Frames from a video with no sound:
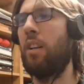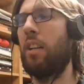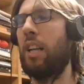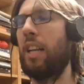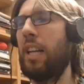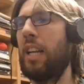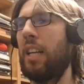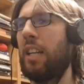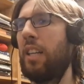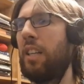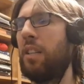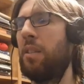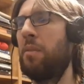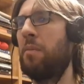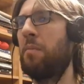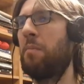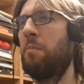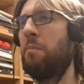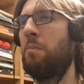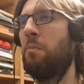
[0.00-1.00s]
Like, it could
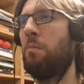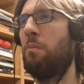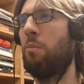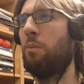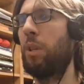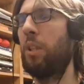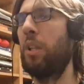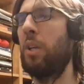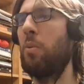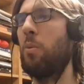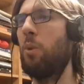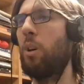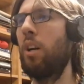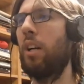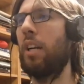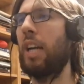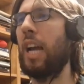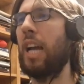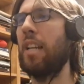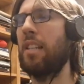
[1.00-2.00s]
really
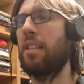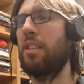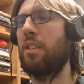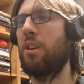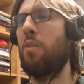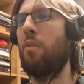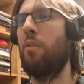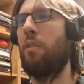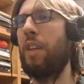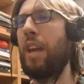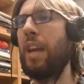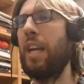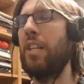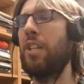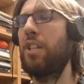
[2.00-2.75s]
work as its own thing.